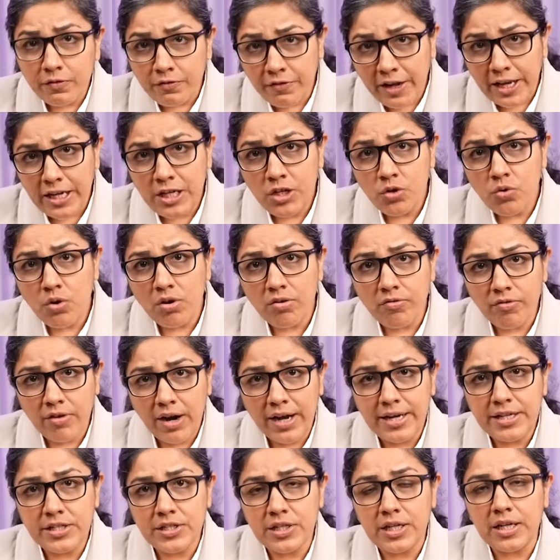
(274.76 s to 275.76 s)
when you are
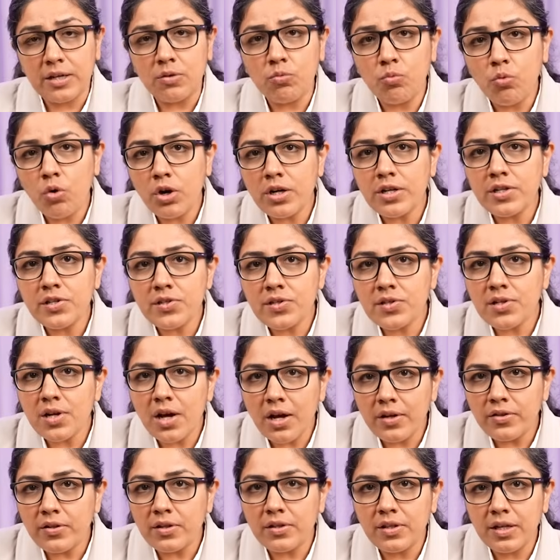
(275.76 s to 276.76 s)
writing, what is
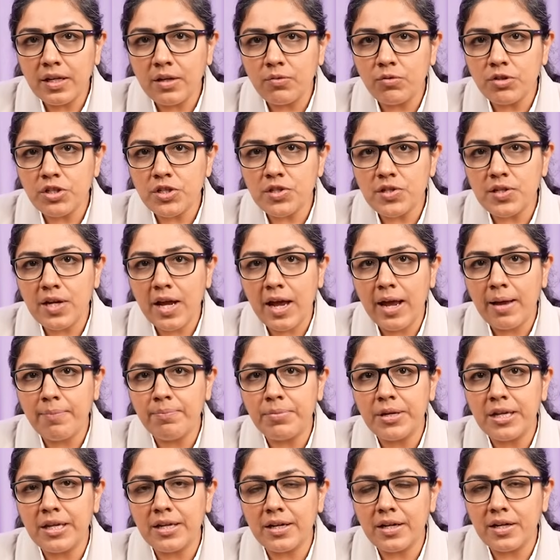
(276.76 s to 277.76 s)
other thing which is
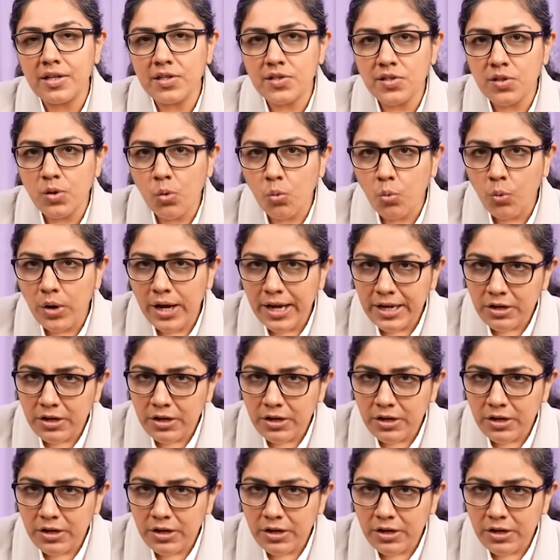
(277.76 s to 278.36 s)
happening is the way